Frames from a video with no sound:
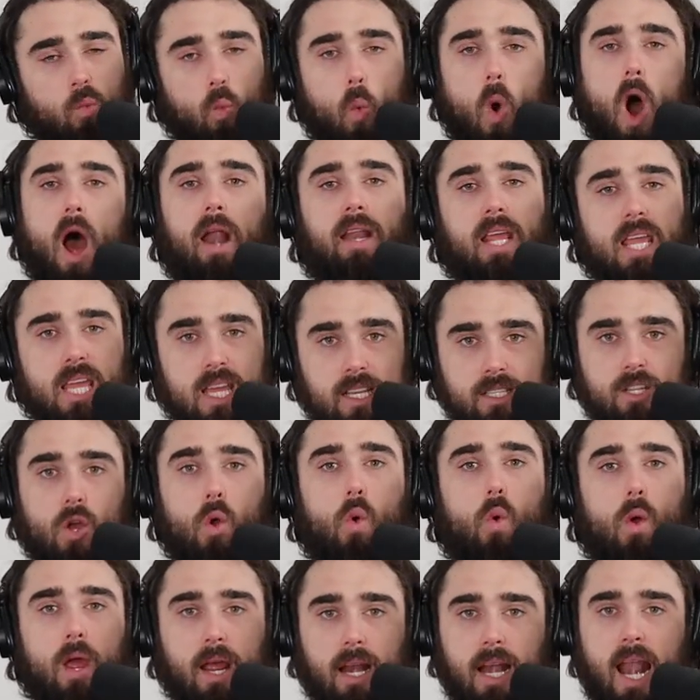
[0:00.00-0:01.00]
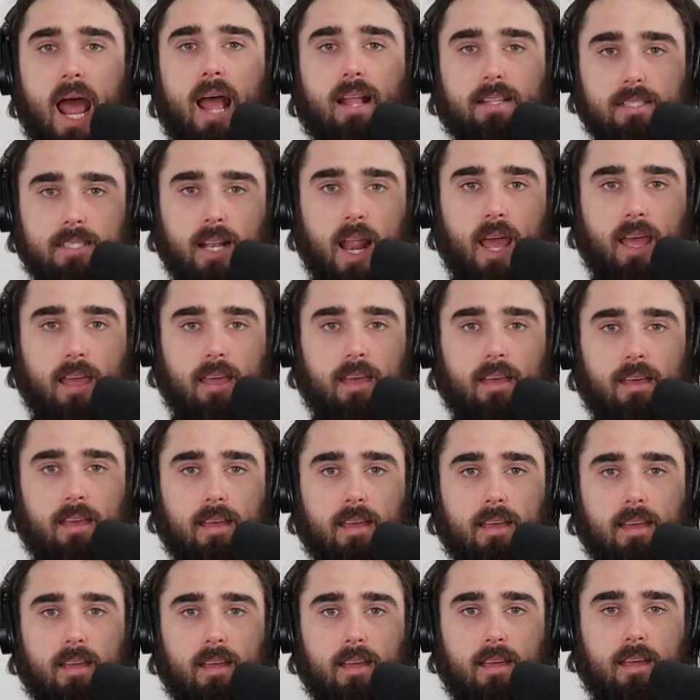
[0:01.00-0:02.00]
what are you doing, lads? Like,
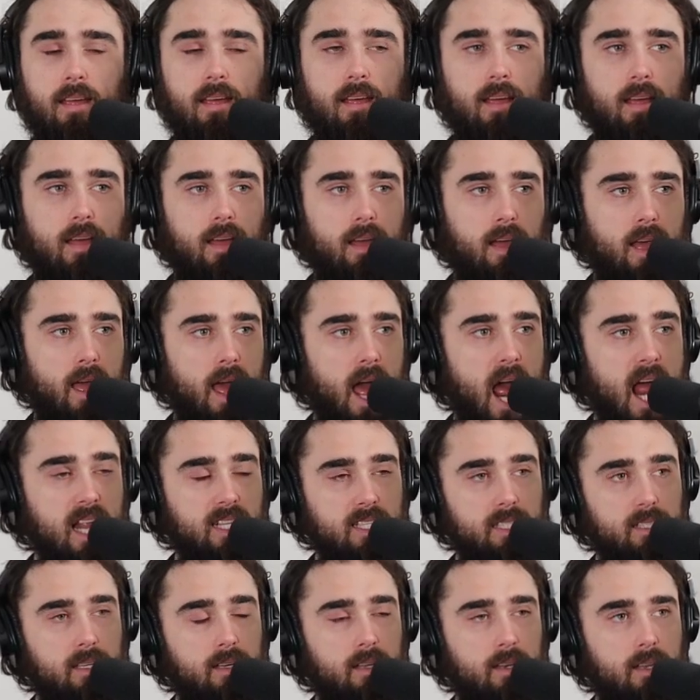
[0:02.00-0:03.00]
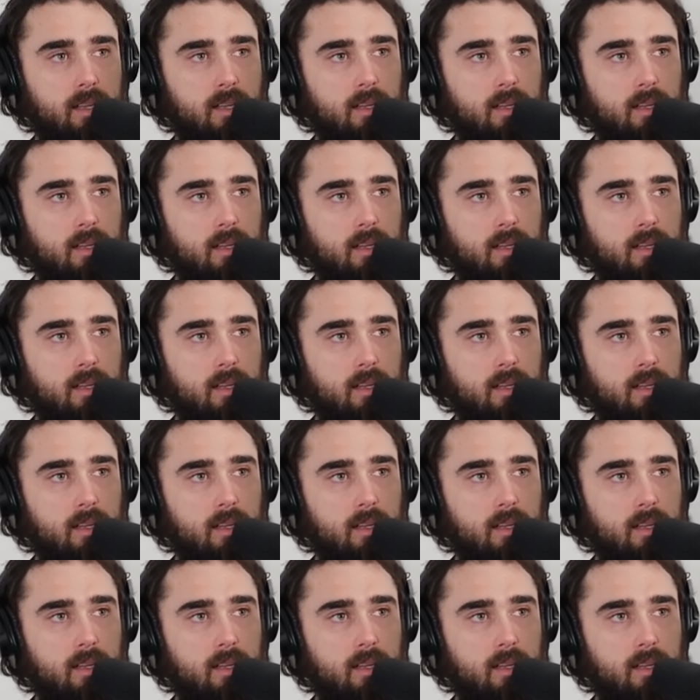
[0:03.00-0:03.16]
that's,